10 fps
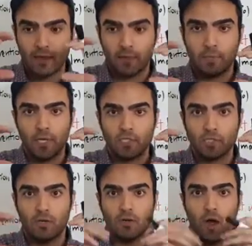
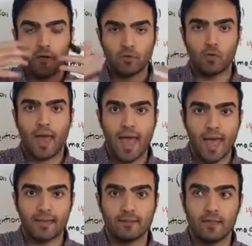picture of your
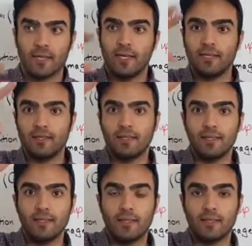ad in
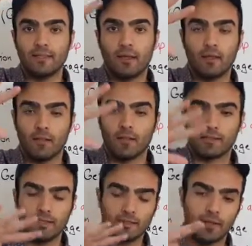
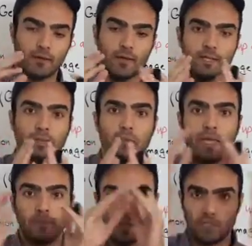the
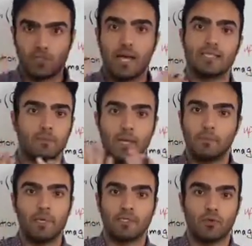main picture, as a main
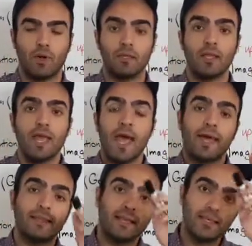picture, right?
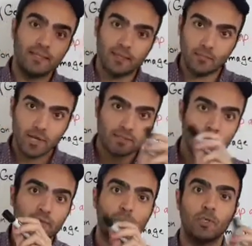And in the rest
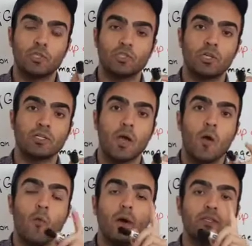of the pictures,
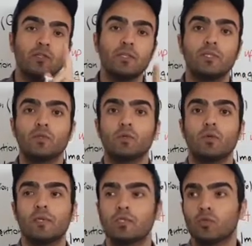what you need to
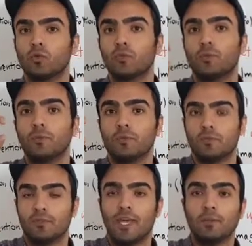do is to
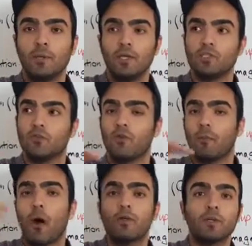take picture
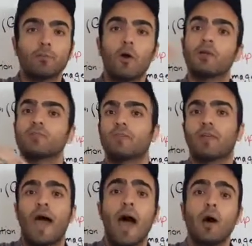from other parts of the
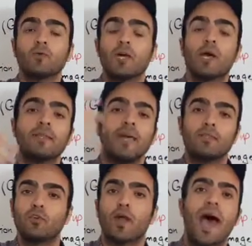house
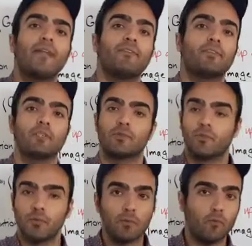that you're advertising,
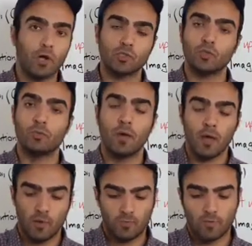from the washroom,
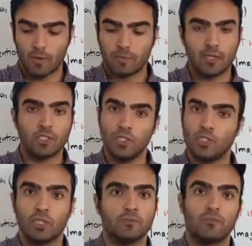from the
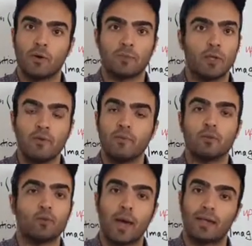kitchen, from the living
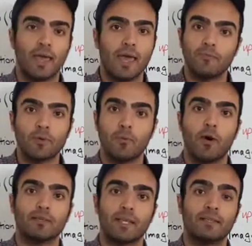room, and every
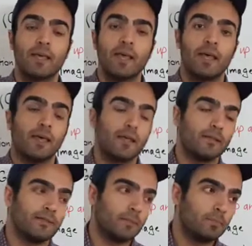part that
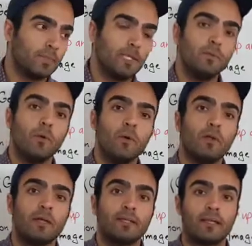the
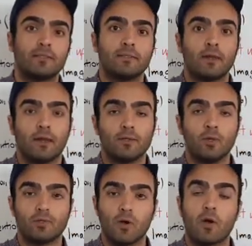people that
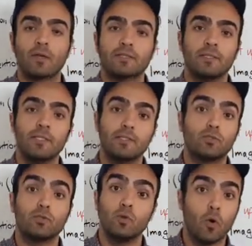you're targeting need
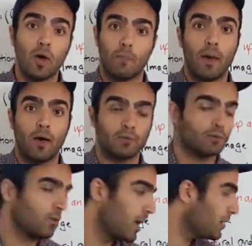to know about,
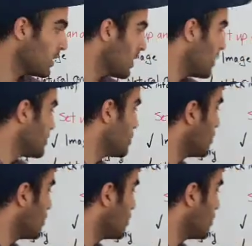right? So